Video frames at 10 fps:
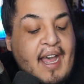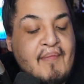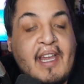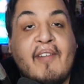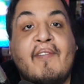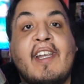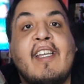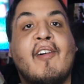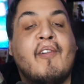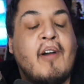I made a
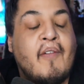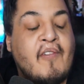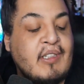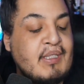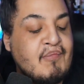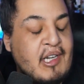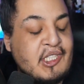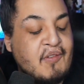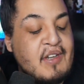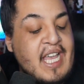video, a first
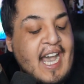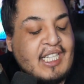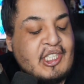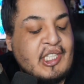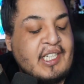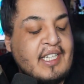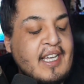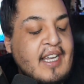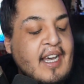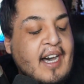impression reaction
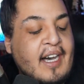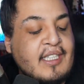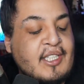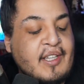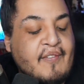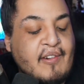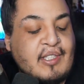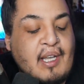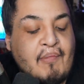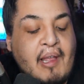to the
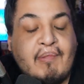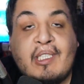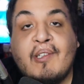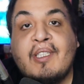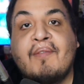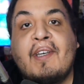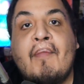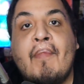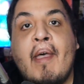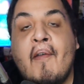first couple episodes of it.